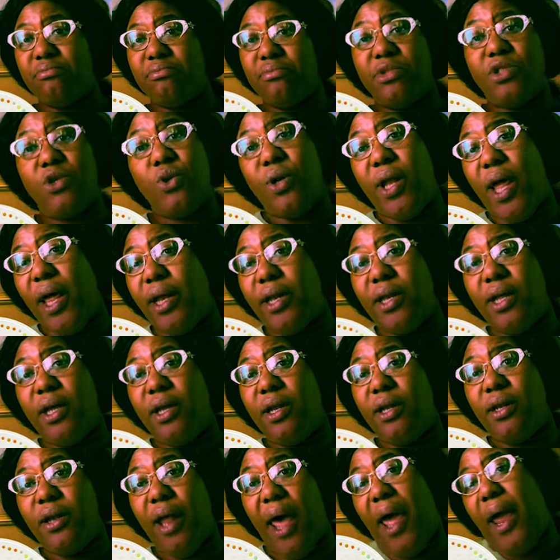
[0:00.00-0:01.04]
Too late
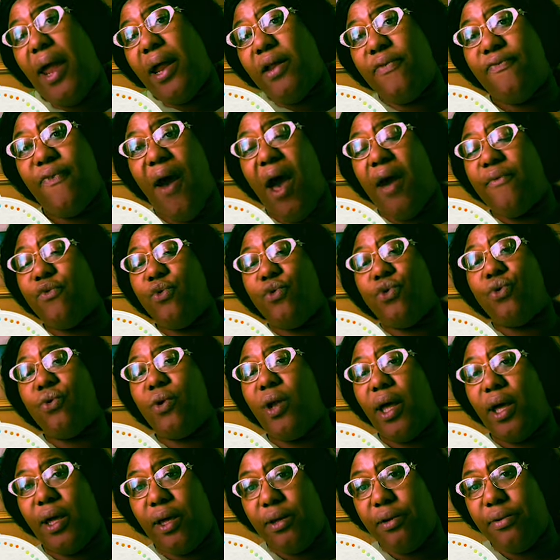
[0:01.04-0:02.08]
then? At 85, you too
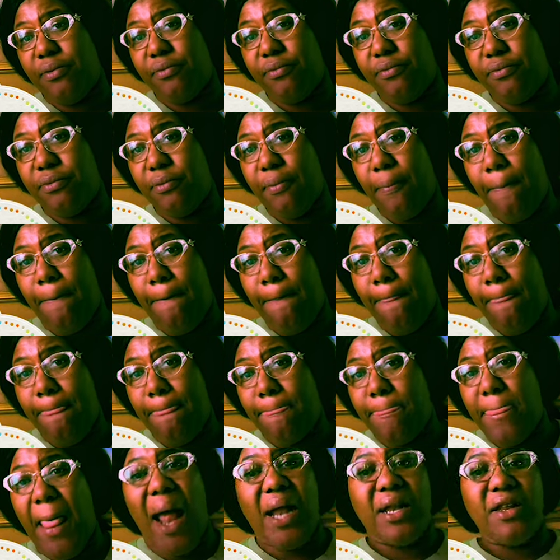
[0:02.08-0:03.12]
late.
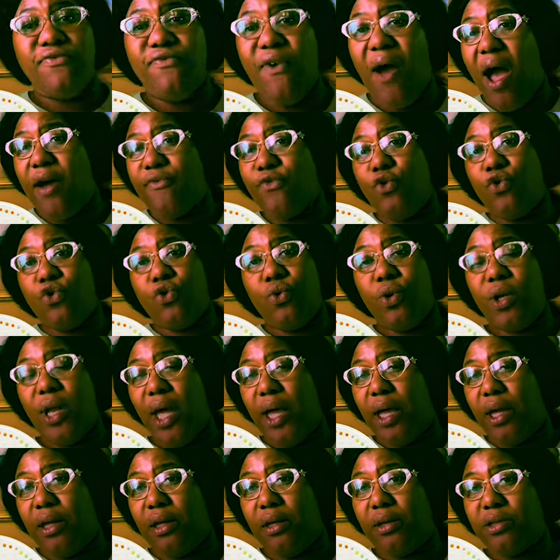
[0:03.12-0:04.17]
95, you too
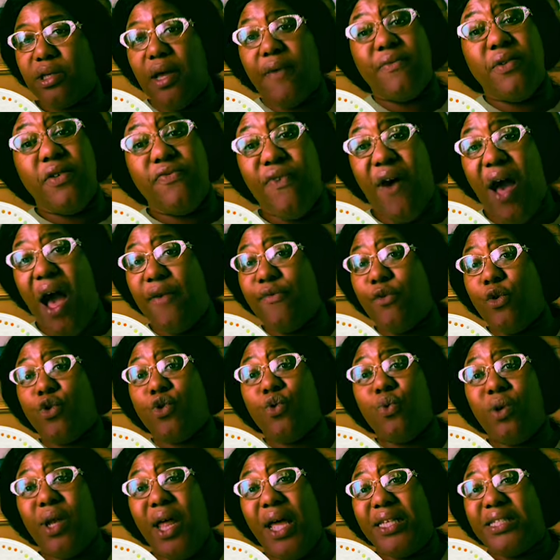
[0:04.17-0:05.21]
late. 75, you
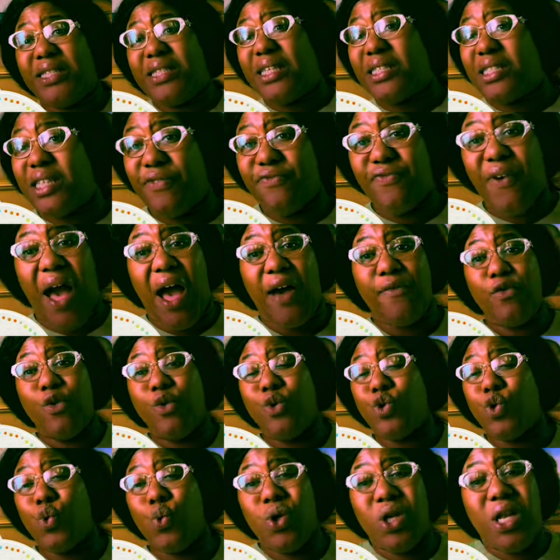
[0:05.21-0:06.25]
too late. 65, you
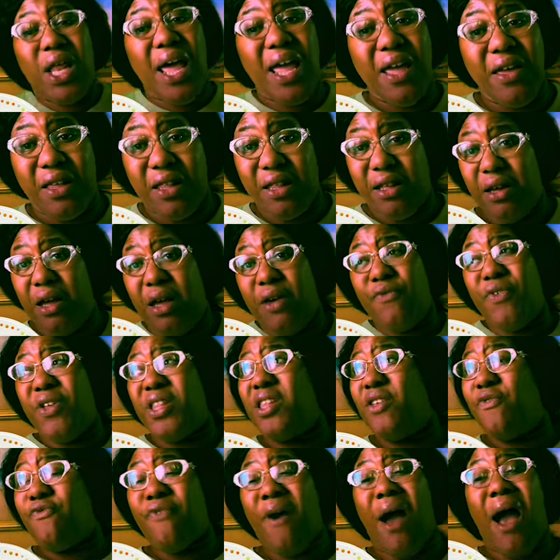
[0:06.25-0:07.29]
too late.
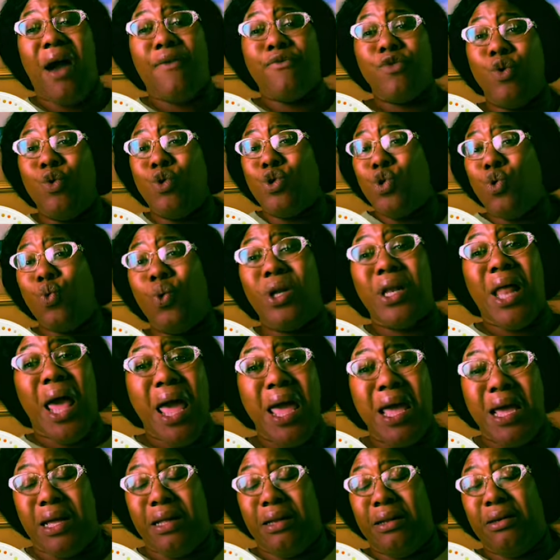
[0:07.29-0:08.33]
55, you too
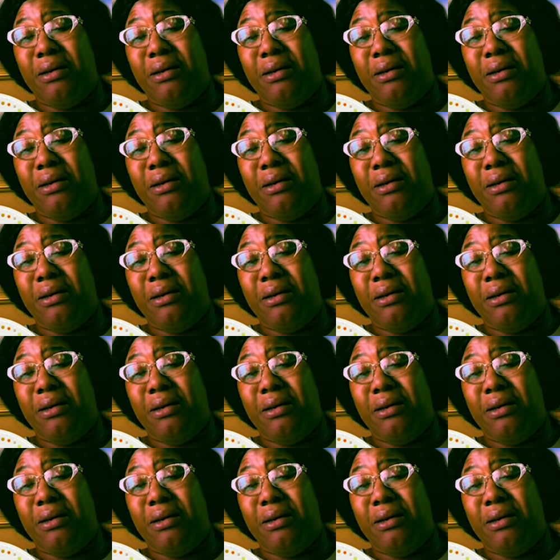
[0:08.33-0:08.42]
late.